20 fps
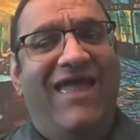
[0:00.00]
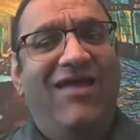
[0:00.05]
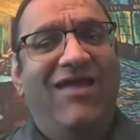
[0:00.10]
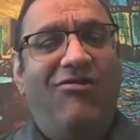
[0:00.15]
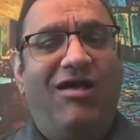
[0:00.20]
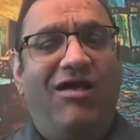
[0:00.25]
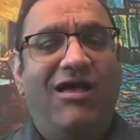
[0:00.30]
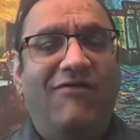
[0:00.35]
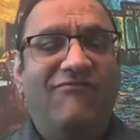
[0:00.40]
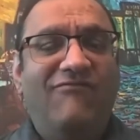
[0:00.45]

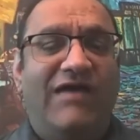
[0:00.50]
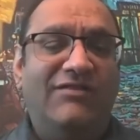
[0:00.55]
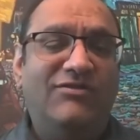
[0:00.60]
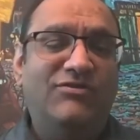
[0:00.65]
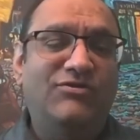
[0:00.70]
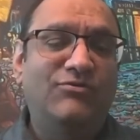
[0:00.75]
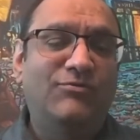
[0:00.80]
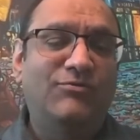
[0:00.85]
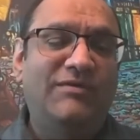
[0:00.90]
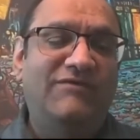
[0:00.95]
I've had
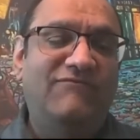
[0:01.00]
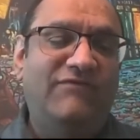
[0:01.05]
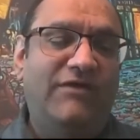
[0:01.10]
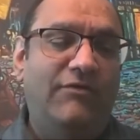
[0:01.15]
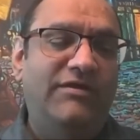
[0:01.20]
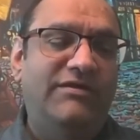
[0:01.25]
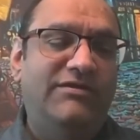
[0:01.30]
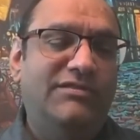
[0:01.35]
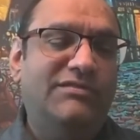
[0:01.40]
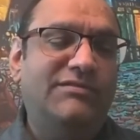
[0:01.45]
to be
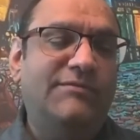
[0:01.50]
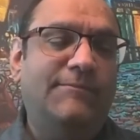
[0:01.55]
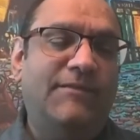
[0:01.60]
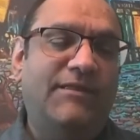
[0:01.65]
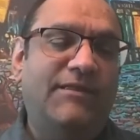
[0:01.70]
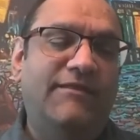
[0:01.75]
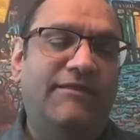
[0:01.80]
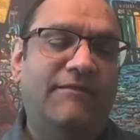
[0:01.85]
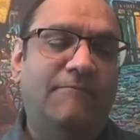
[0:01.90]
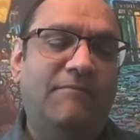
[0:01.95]
very
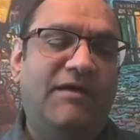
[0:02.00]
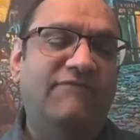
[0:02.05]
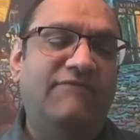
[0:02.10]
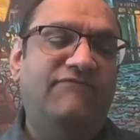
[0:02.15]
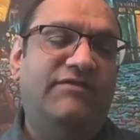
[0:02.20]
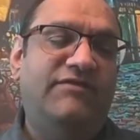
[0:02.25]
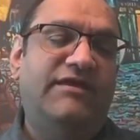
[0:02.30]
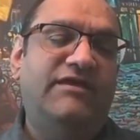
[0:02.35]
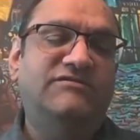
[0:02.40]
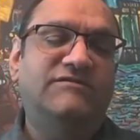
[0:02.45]
disciplined, and my
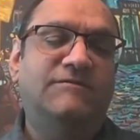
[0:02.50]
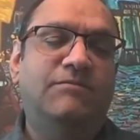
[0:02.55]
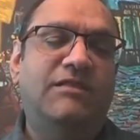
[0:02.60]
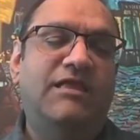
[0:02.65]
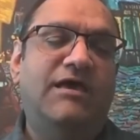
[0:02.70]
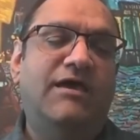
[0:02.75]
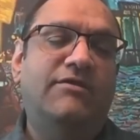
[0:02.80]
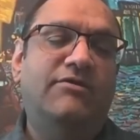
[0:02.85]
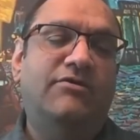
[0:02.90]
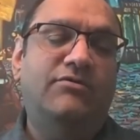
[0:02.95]
financial
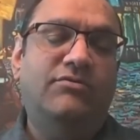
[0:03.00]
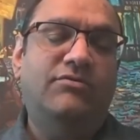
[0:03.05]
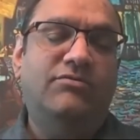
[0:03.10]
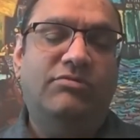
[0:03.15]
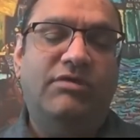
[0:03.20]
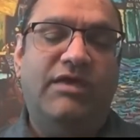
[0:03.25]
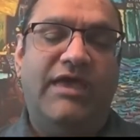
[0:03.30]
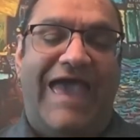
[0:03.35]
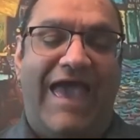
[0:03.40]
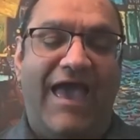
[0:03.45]
planners
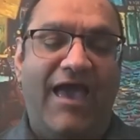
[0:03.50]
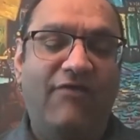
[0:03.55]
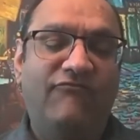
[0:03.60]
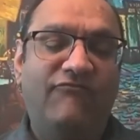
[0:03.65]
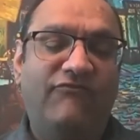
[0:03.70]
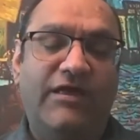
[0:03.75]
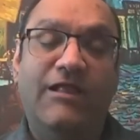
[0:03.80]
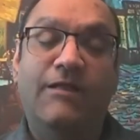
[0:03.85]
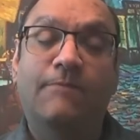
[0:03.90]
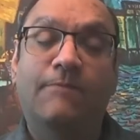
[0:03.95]
have
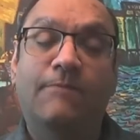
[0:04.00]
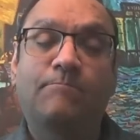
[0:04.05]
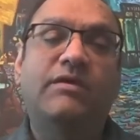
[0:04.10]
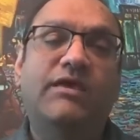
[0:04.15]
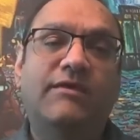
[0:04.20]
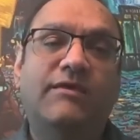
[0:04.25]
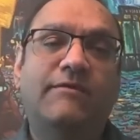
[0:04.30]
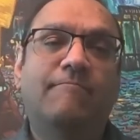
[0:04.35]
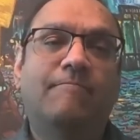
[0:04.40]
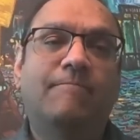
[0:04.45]
helped
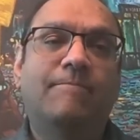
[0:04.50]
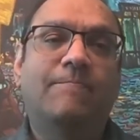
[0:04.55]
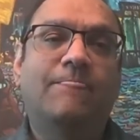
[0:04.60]
me